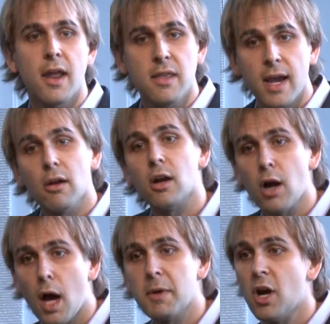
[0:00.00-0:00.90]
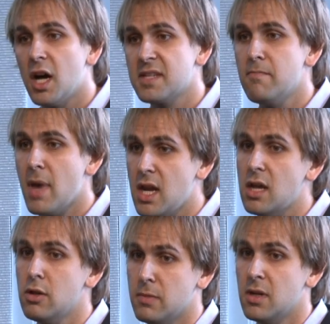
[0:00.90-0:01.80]
and they're a common cause of many
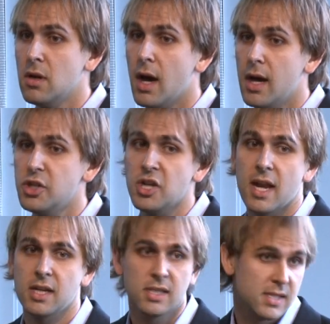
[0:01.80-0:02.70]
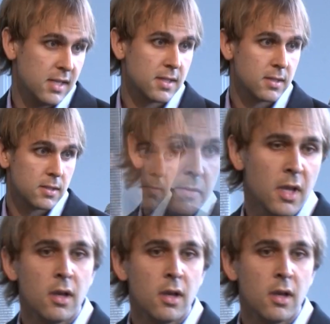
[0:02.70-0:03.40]
human genetic diseases.